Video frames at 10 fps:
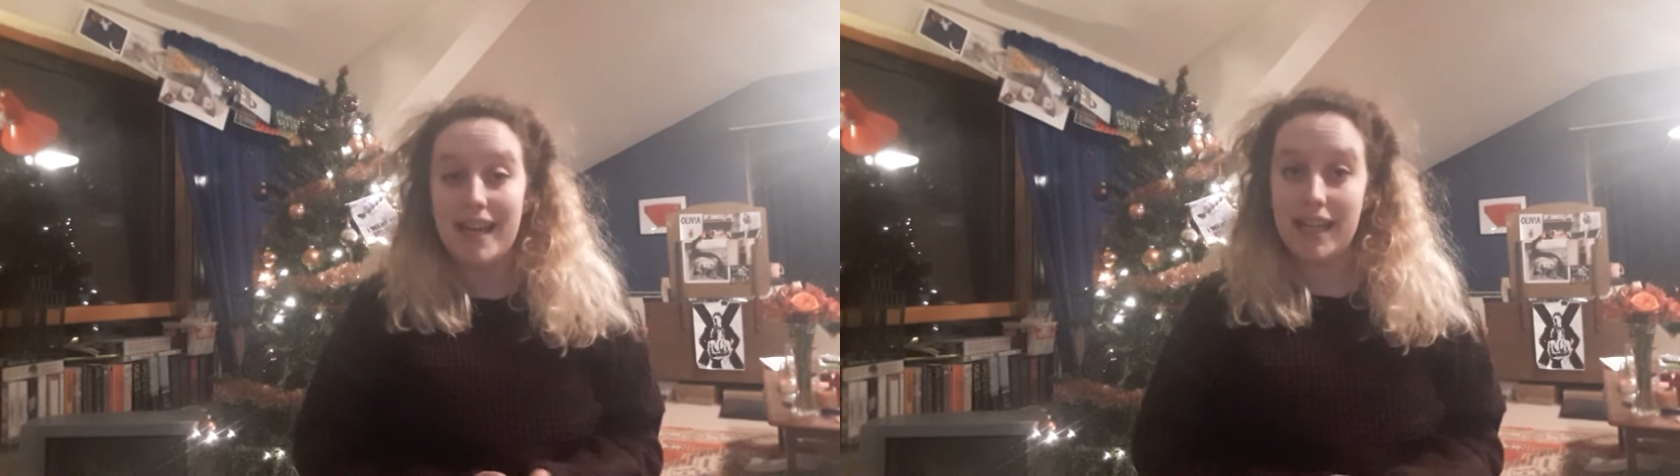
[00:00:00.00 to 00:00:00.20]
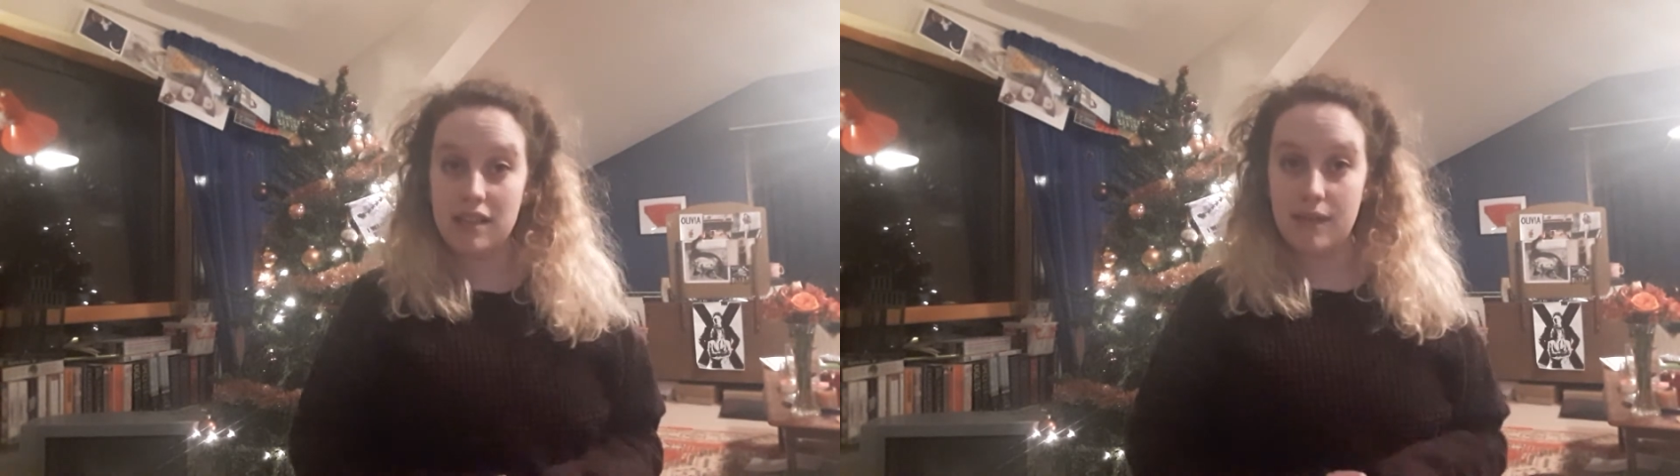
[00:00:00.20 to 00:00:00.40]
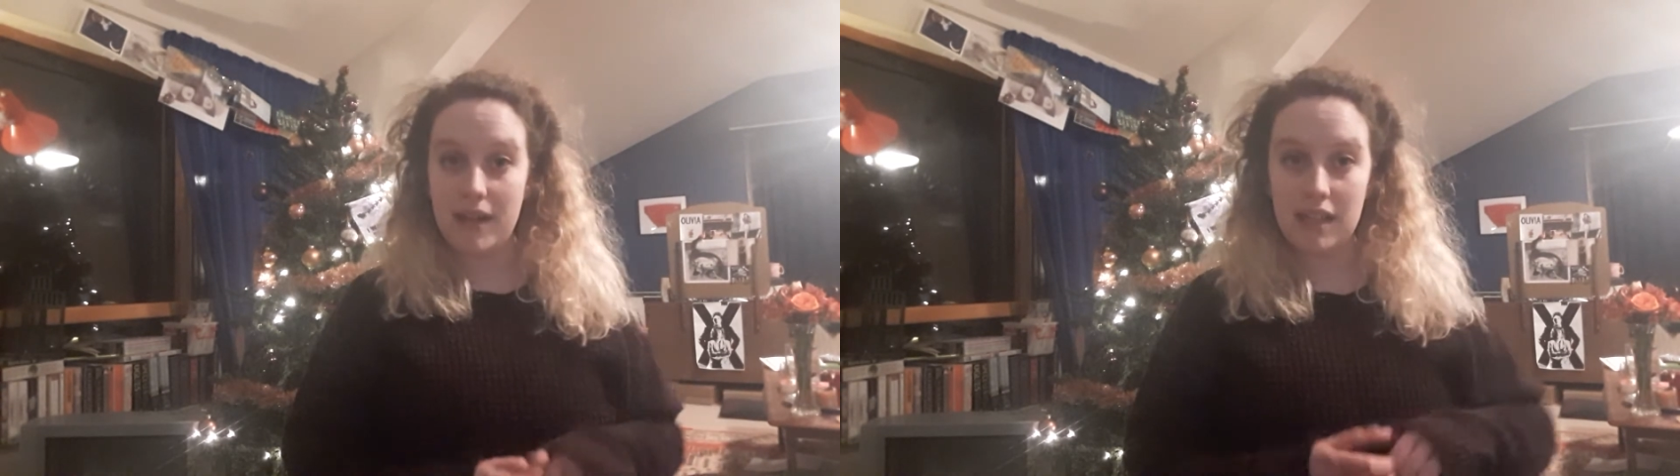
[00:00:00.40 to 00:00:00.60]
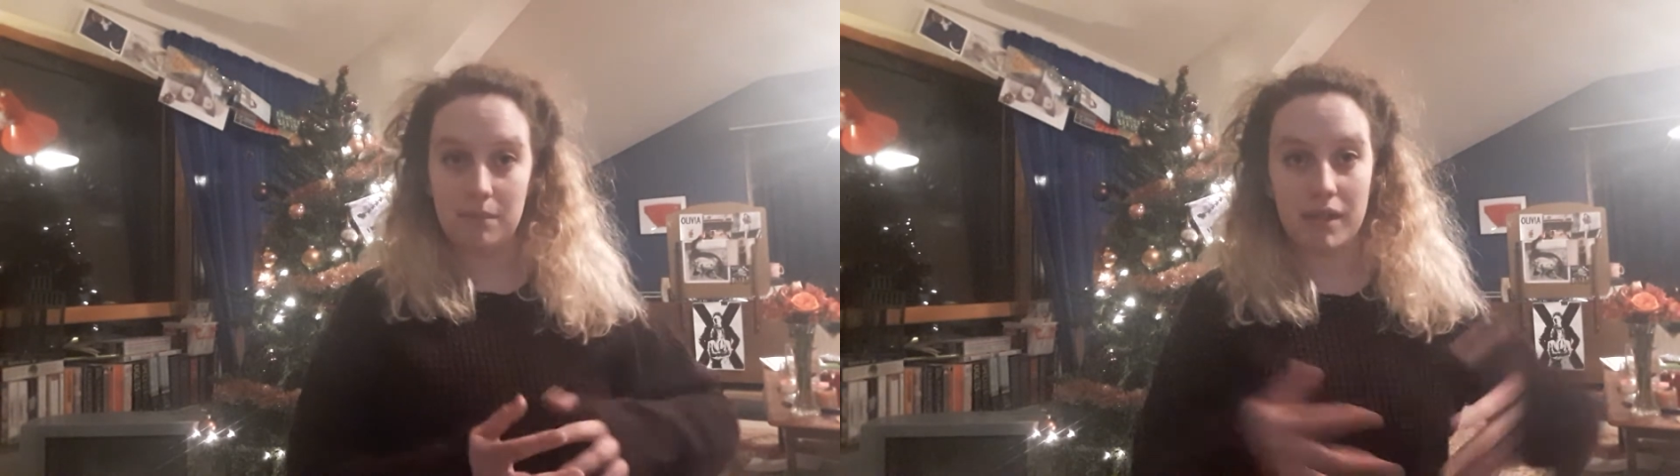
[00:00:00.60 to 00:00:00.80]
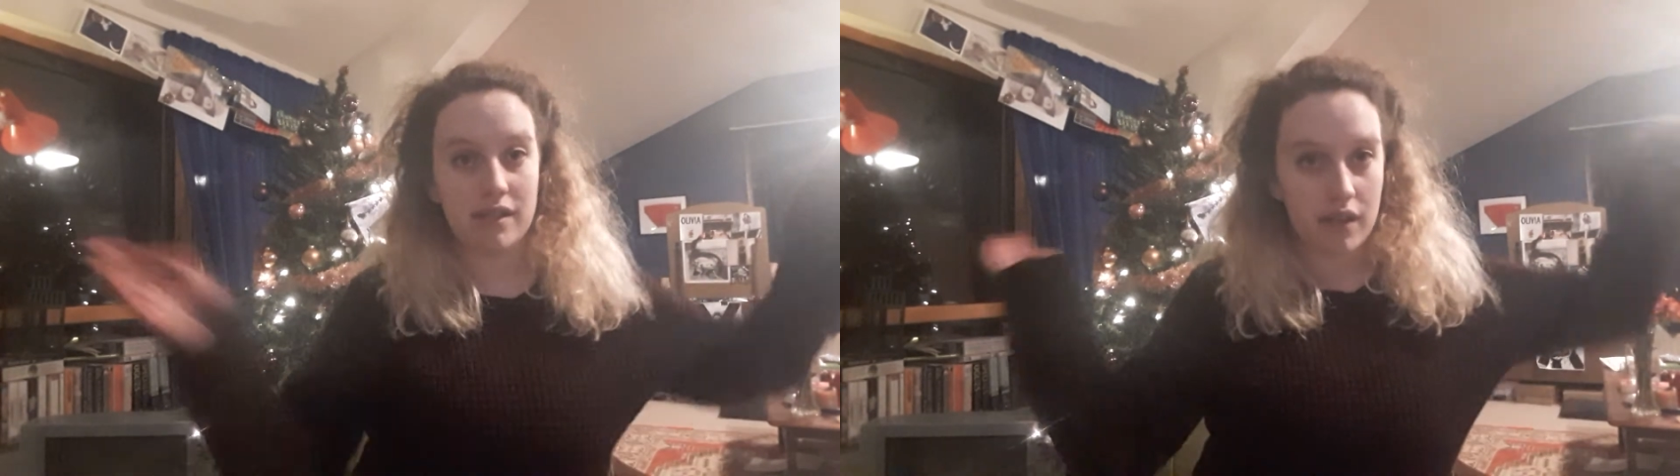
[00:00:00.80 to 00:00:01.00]
into the
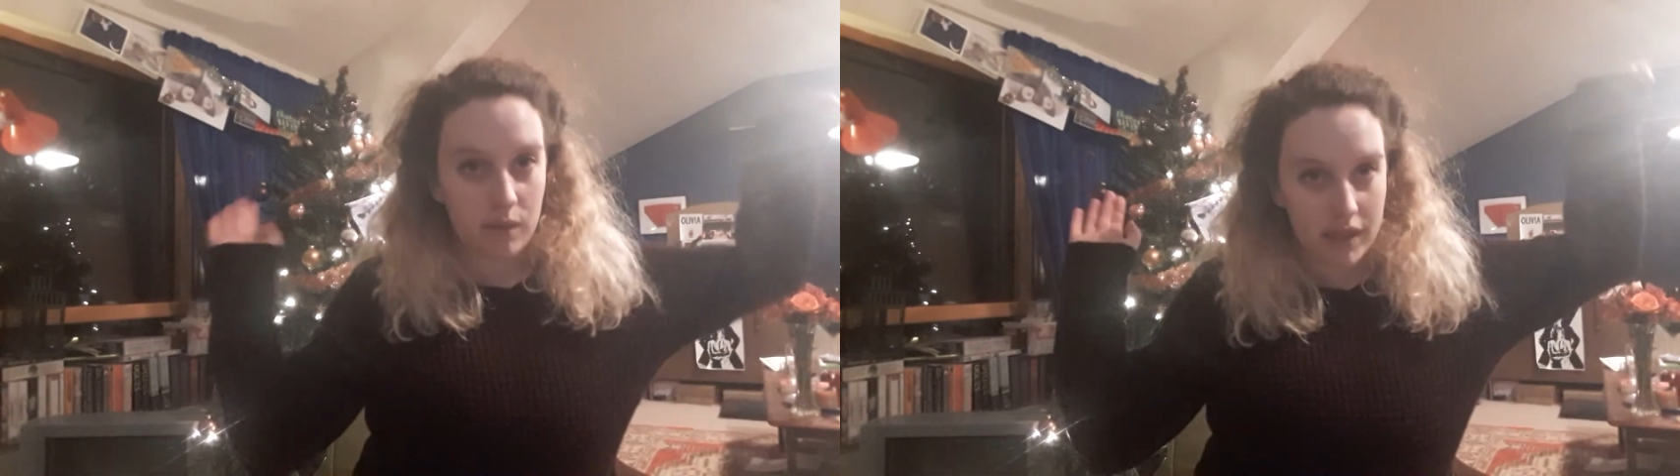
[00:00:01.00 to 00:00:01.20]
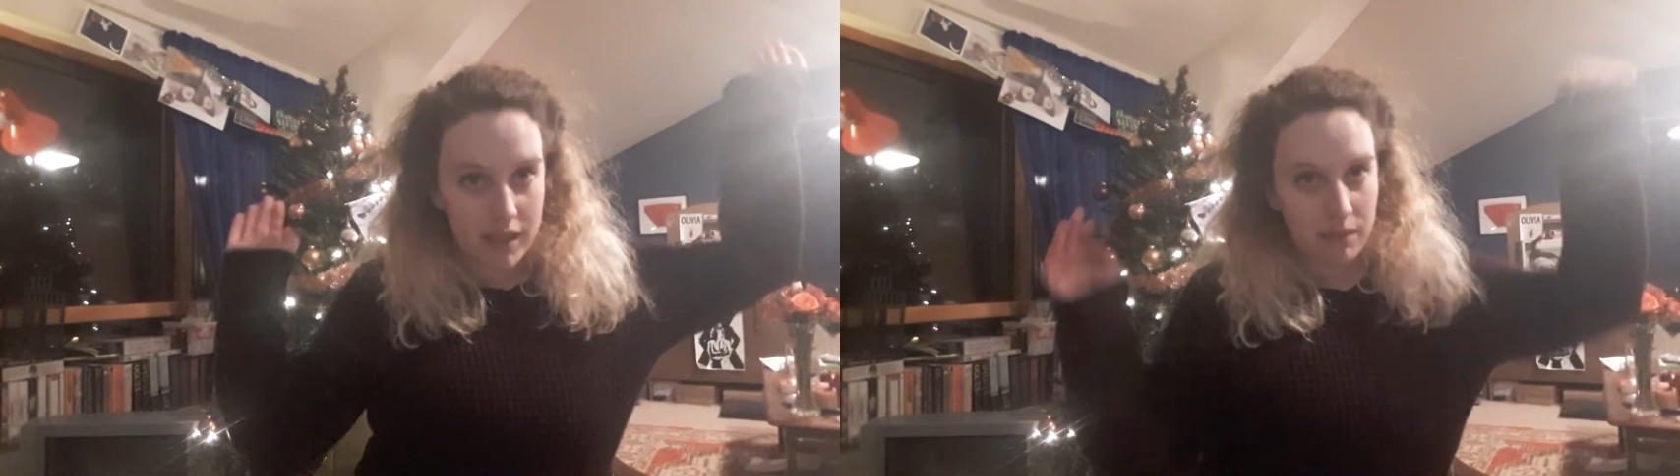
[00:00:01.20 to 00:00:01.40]
fandom, because otherwise